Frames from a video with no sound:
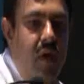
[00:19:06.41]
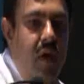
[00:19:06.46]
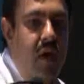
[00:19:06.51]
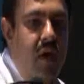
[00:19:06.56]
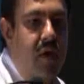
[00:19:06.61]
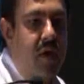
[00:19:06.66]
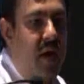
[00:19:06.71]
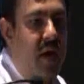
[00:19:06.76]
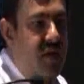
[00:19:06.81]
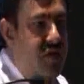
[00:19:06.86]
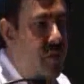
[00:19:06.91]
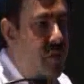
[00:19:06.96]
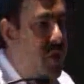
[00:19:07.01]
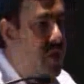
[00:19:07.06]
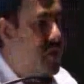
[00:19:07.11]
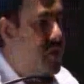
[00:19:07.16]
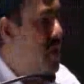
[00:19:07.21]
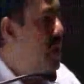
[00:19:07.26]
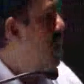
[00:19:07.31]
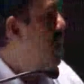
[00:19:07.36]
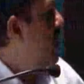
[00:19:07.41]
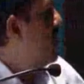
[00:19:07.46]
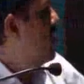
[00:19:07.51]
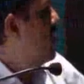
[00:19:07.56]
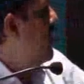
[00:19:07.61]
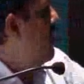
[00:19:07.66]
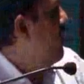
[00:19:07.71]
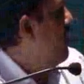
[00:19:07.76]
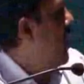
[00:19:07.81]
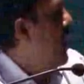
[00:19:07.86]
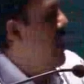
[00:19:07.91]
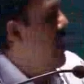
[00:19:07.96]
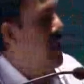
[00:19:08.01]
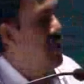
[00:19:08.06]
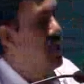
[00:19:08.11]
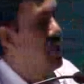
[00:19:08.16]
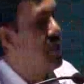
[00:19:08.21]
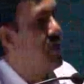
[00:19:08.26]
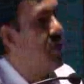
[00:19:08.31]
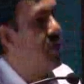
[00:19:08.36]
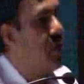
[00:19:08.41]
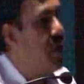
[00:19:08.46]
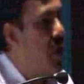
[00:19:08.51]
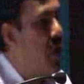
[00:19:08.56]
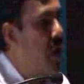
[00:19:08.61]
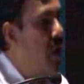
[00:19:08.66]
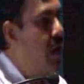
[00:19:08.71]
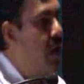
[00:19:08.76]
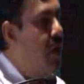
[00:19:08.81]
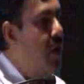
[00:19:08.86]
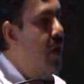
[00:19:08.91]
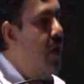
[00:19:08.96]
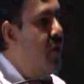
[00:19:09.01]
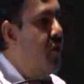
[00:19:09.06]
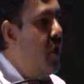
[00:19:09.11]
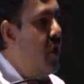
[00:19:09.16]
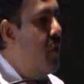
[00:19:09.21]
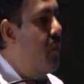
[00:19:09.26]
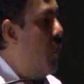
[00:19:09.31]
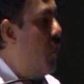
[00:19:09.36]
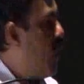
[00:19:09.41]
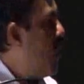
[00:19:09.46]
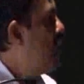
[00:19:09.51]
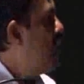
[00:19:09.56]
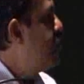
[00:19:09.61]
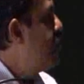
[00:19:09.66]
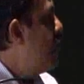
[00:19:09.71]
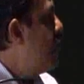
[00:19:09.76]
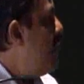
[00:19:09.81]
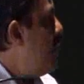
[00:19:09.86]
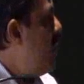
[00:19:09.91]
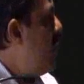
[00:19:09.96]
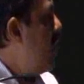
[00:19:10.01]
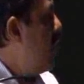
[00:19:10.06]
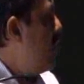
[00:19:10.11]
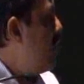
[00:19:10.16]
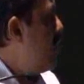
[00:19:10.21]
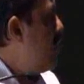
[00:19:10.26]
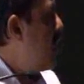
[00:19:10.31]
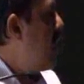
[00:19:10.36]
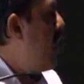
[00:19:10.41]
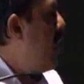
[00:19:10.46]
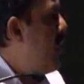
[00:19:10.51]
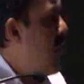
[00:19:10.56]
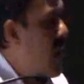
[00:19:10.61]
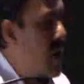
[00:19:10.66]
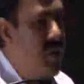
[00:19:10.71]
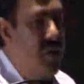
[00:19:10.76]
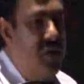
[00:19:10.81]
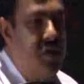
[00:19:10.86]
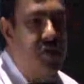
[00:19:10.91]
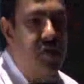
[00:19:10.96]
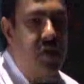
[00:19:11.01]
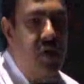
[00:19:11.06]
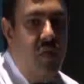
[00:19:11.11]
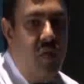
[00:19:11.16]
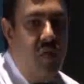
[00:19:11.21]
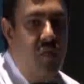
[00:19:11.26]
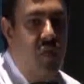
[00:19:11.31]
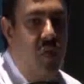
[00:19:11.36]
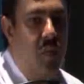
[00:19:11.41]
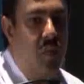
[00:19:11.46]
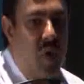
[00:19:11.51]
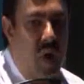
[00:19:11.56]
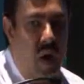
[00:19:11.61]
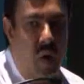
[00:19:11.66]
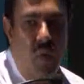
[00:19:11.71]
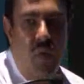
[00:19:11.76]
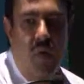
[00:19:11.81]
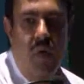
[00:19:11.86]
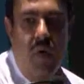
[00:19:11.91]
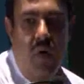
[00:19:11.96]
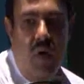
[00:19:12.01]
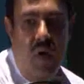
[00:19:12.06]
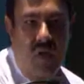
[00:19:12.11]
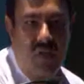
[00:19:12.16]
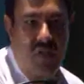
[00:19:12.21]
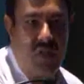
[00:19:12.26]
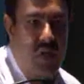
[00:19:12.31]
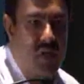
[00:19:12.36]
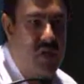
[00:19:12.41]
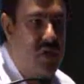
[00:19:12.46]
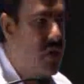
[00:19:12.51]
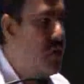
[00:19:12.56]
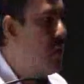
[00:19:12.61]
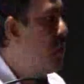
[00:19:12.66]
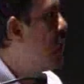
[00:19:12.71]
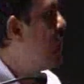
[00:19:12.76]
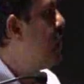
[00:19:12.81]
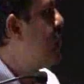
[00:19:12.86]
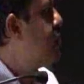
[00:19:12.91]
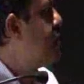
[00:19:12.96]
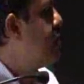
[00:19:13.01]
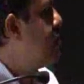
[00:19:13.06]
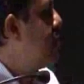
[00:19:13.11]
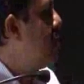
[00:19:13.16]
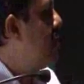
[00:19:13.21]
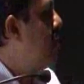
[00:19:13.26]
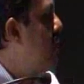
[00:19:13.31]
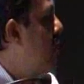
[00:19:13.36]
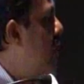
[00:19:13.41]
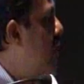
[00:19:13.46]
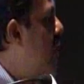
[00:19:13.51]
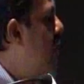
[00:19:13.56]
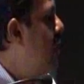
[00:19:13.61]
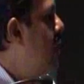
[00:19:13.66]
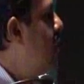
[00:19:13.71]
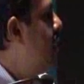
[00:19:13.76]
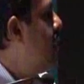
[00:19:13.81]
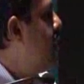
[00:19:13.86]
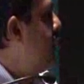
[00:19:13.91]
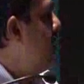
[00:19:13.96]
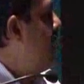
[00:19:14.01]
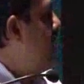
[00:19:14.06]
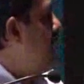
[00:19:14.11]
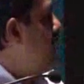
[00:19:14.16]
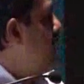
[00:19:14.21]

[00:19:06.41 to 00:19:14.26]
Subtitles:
It transmits signals in various different modes depending on the command which is given from ground earth station to this radar, and then